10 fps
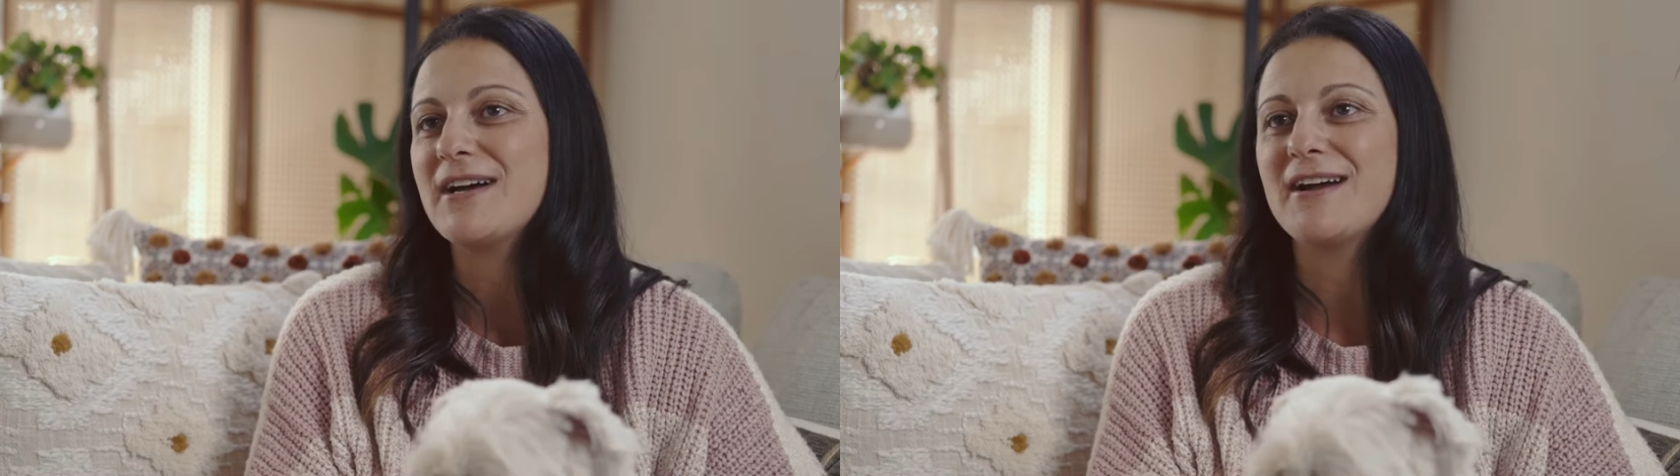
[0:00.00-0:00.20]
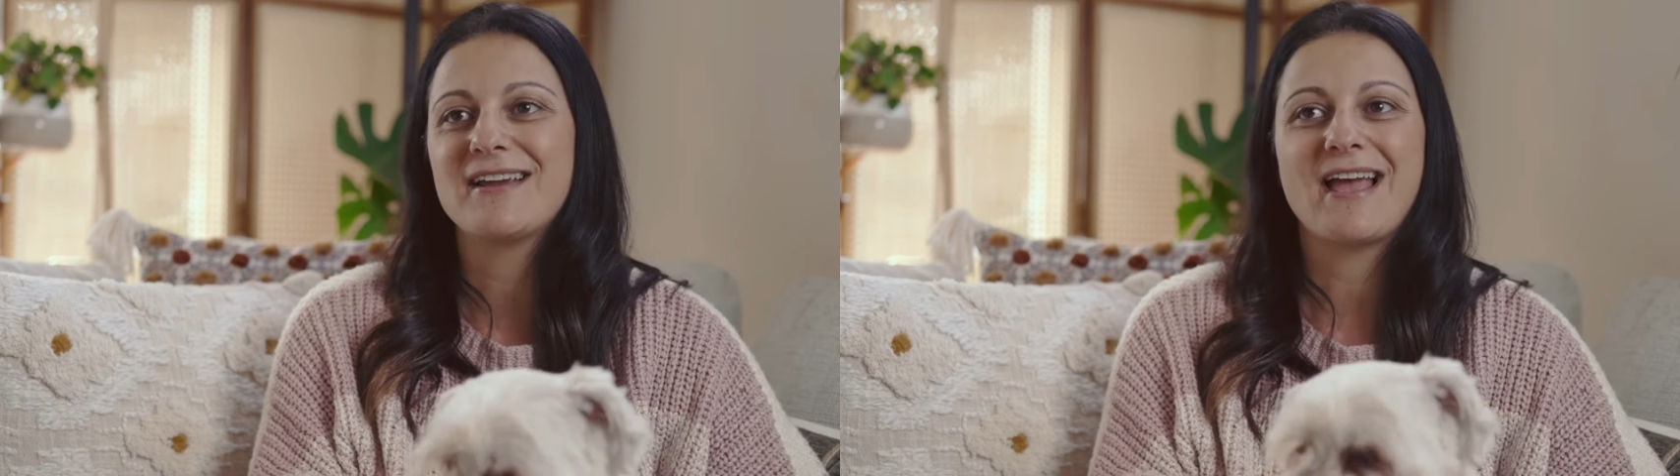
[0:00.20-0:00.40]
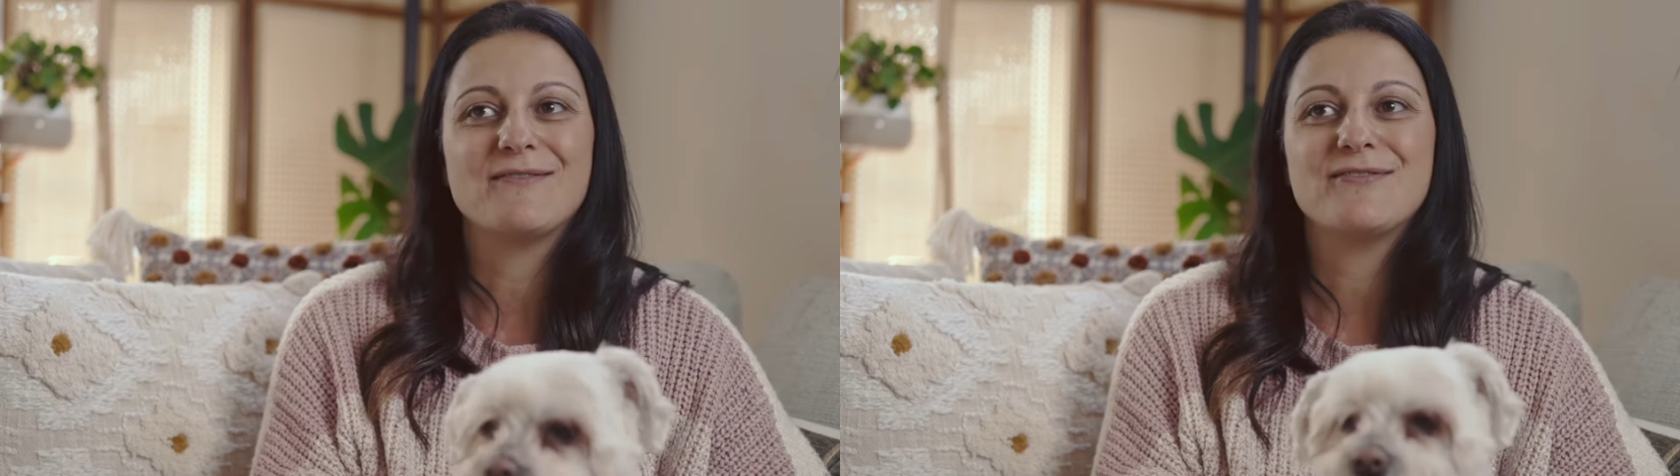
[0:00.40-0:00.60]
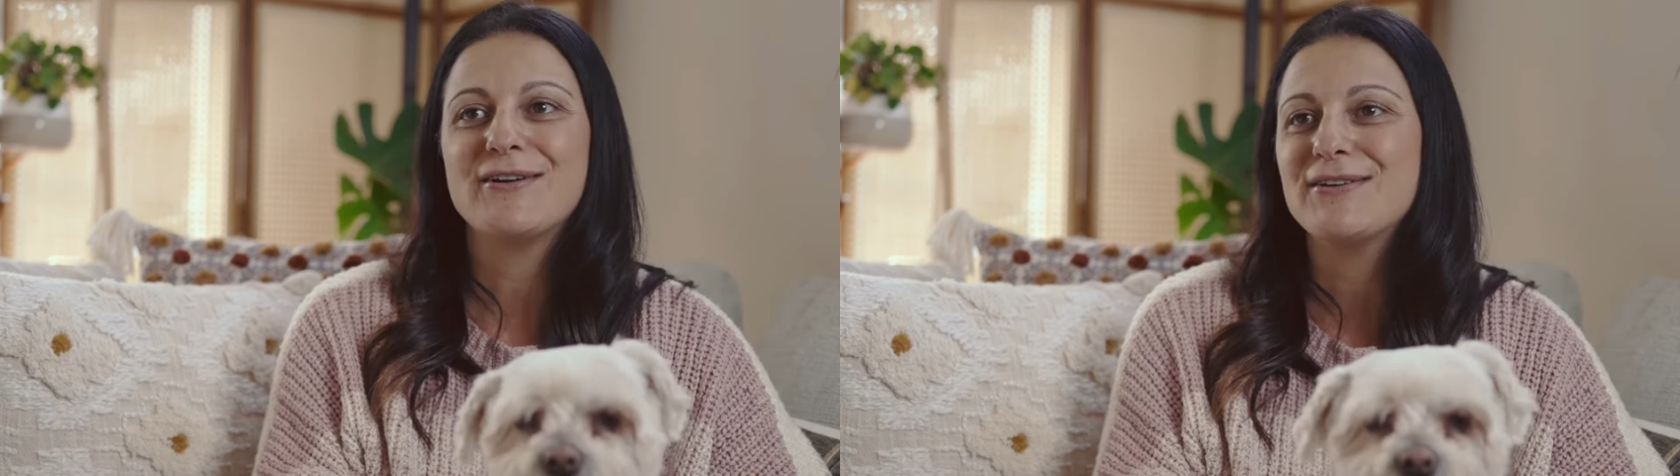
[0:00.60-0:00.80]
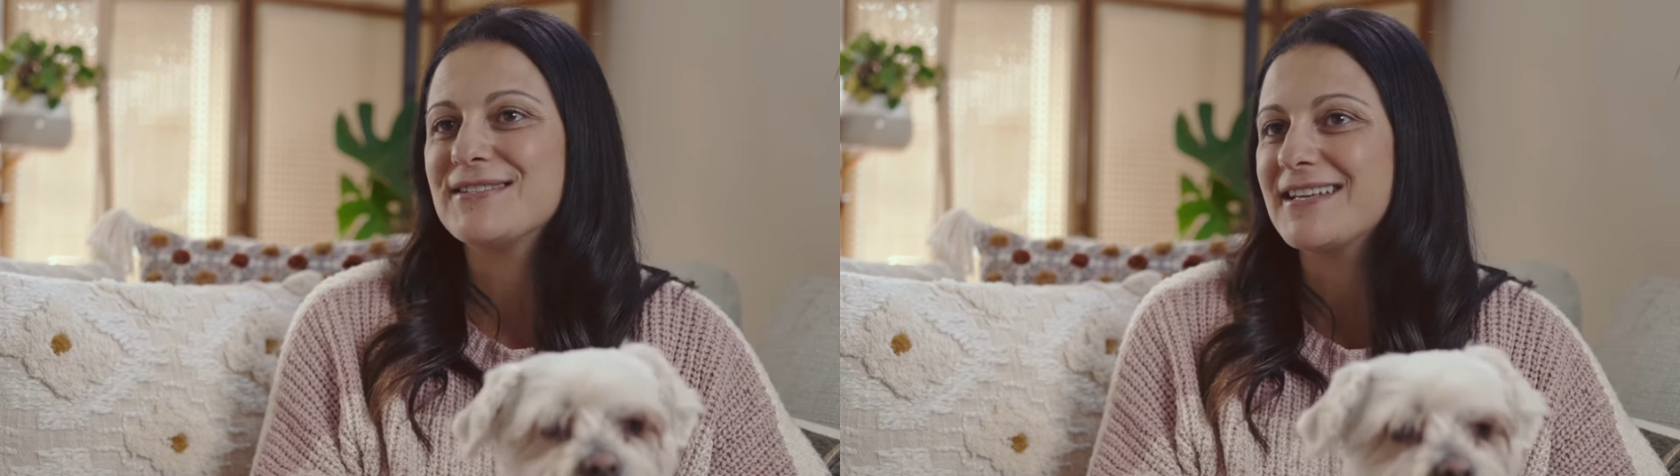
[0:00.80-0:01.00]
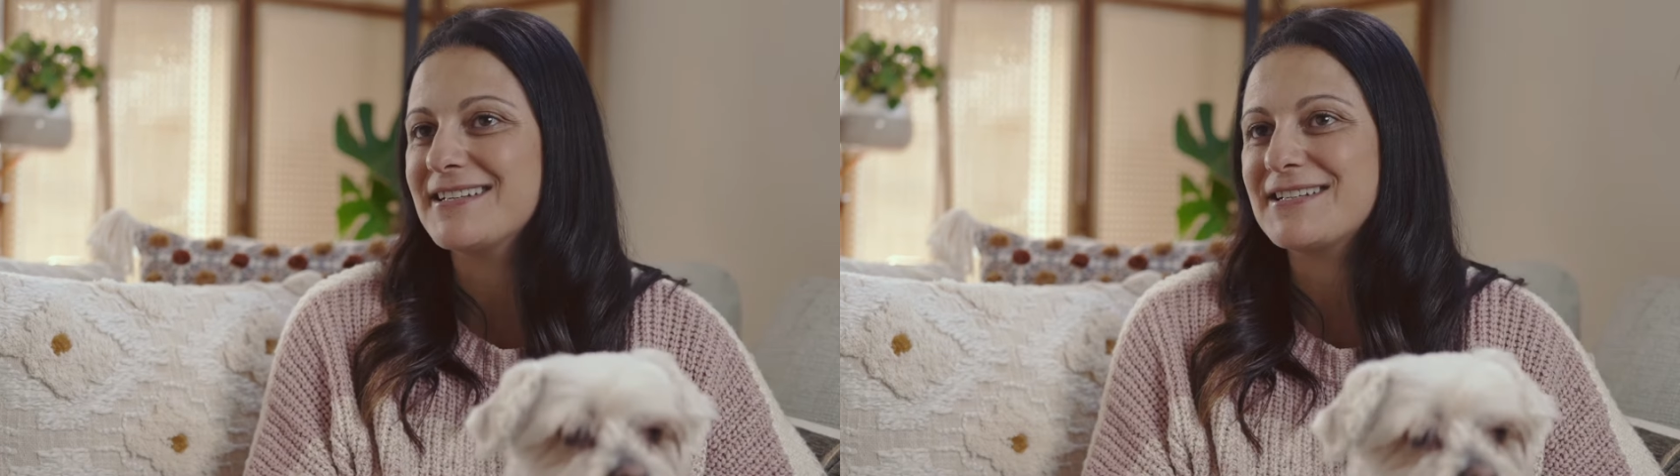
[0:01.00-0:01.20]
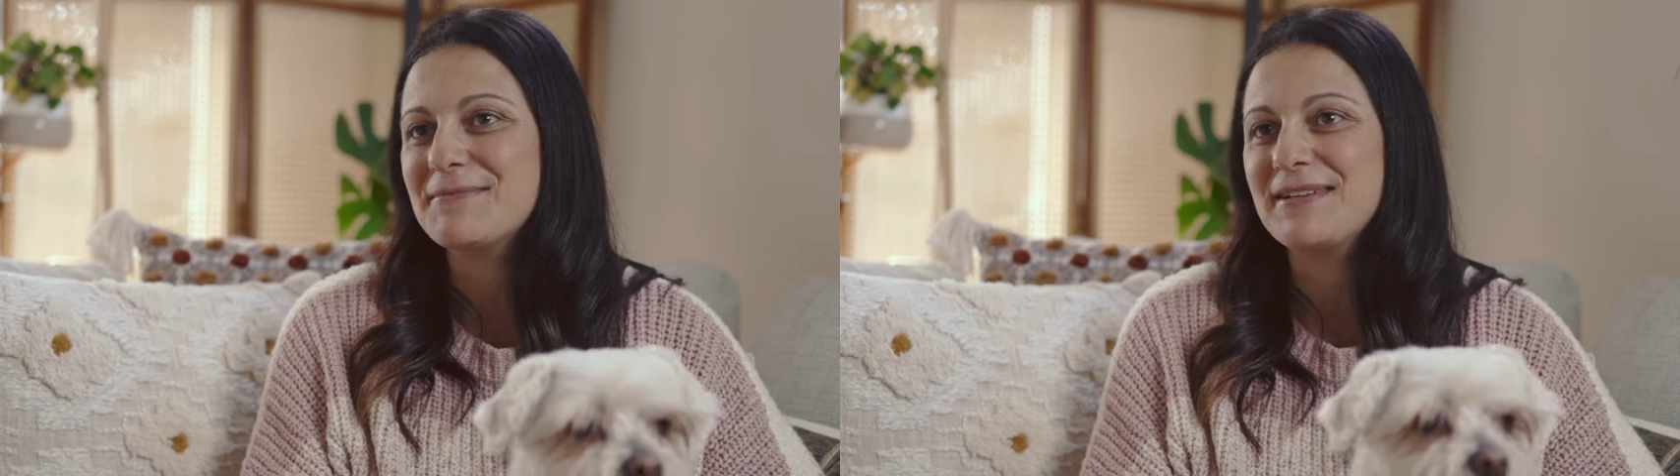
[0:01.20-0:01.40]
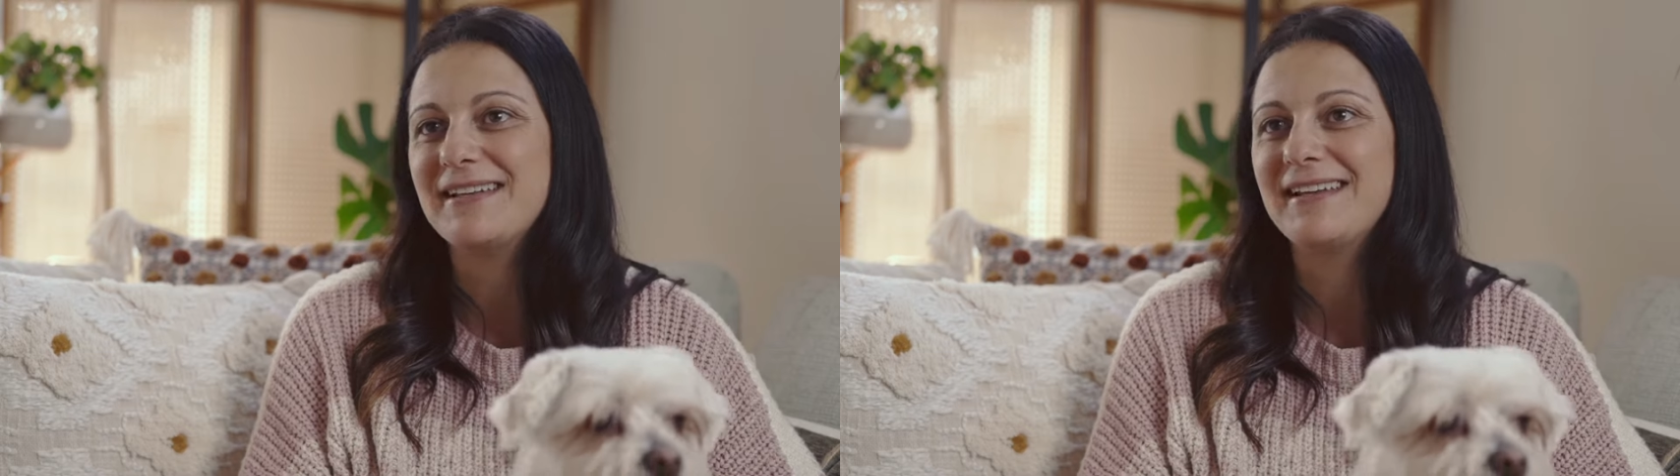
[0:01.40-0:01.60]
I had photos sent to
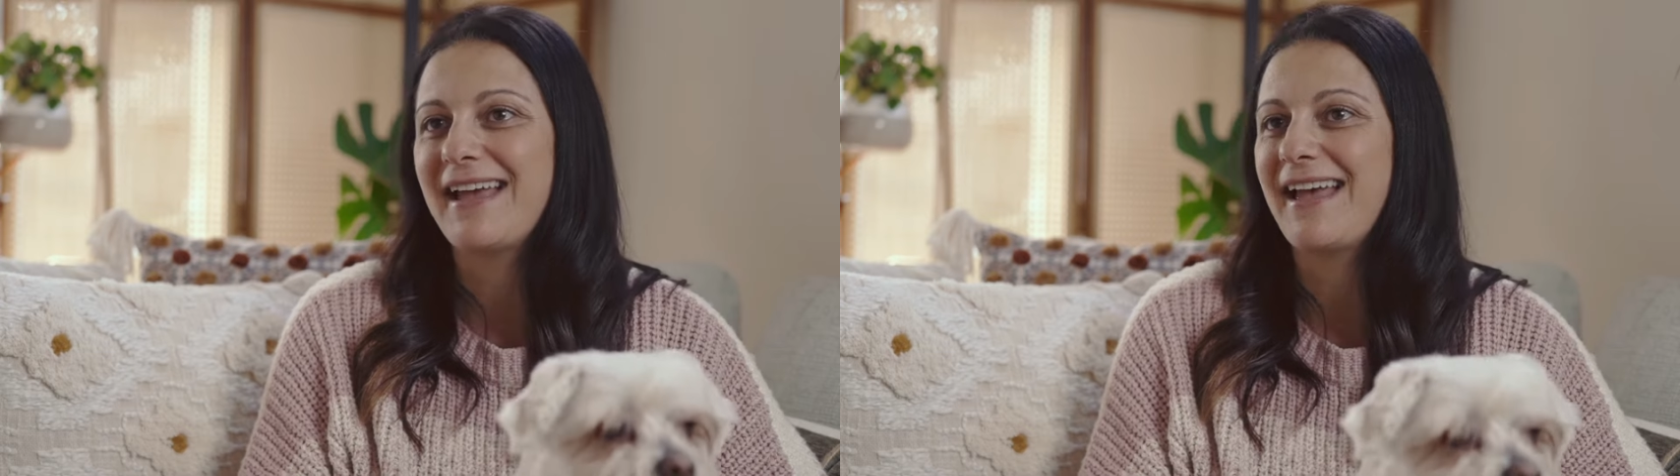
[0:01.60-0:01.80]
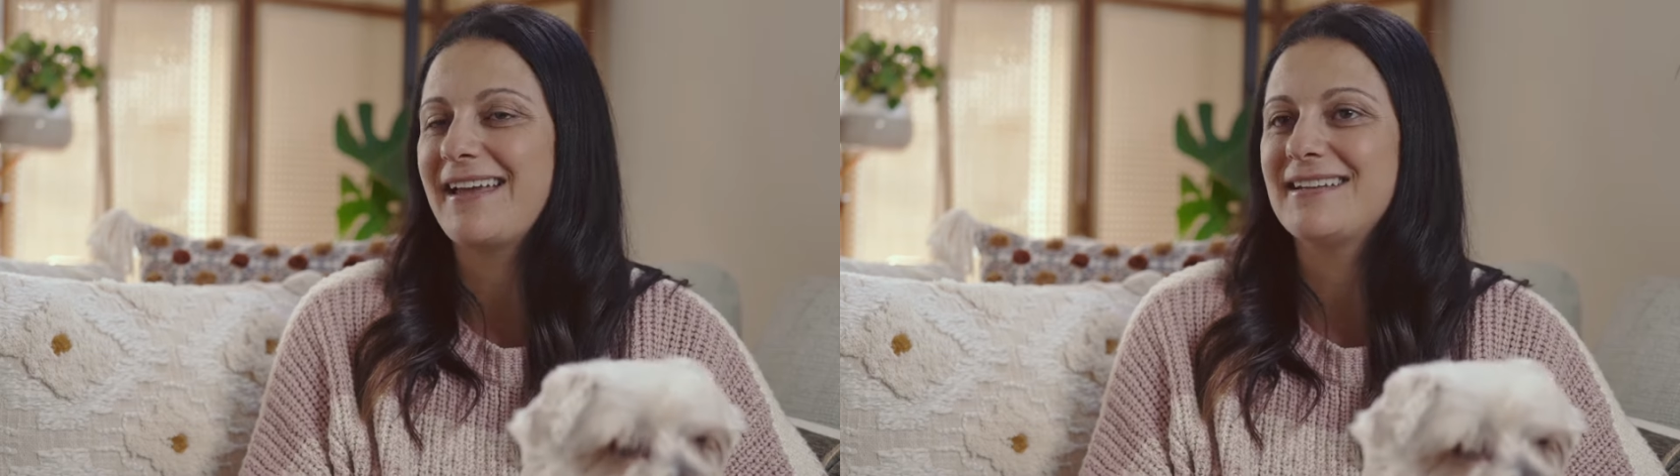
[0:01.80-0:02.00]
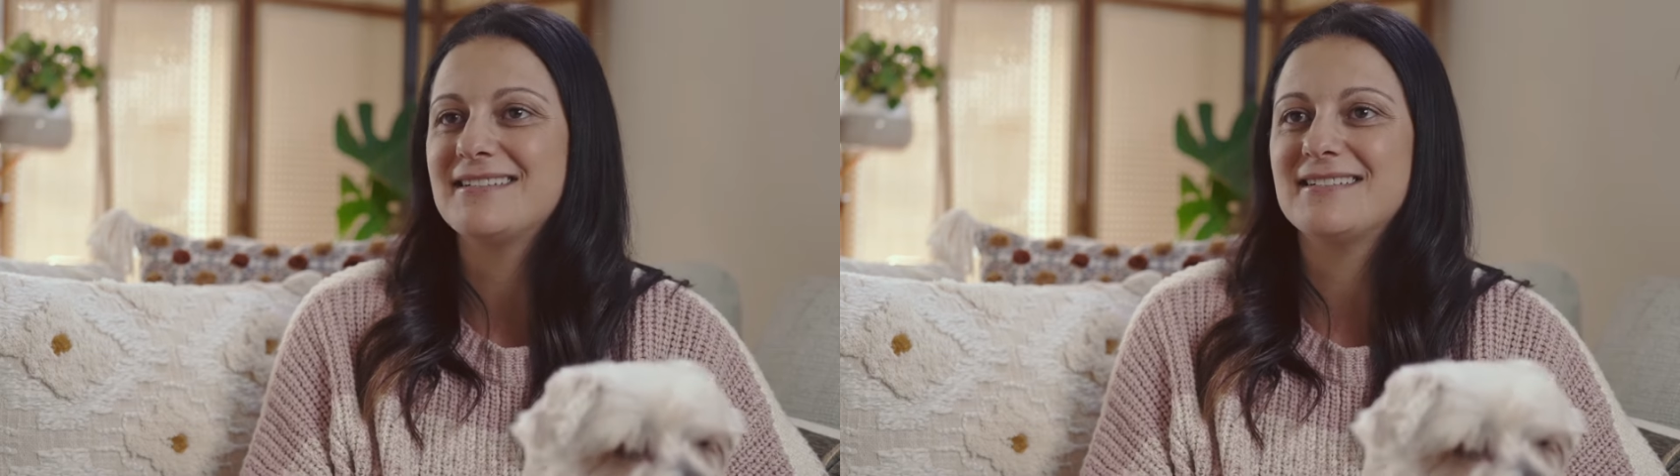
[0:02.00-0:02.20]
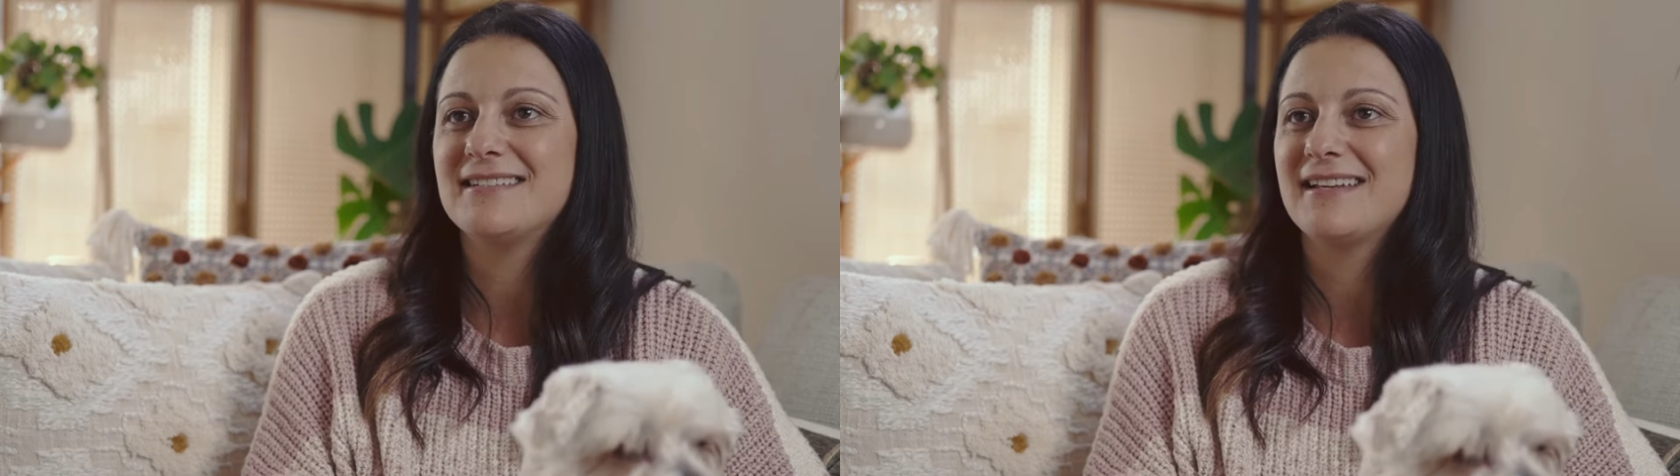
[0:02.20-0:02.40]
me, and